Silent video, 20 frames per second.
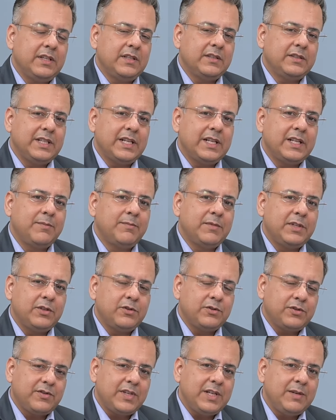they're able to
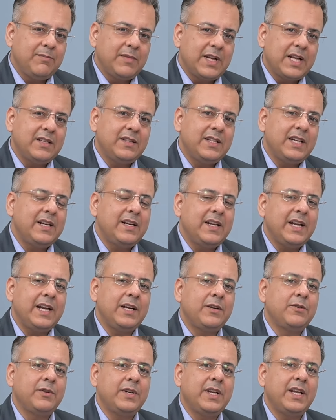streamline their
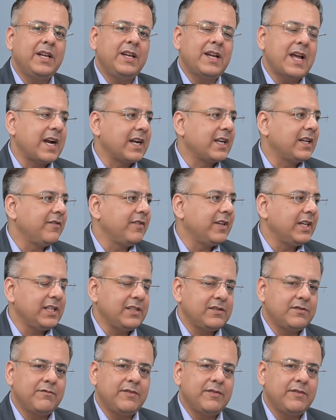day-to-day activities,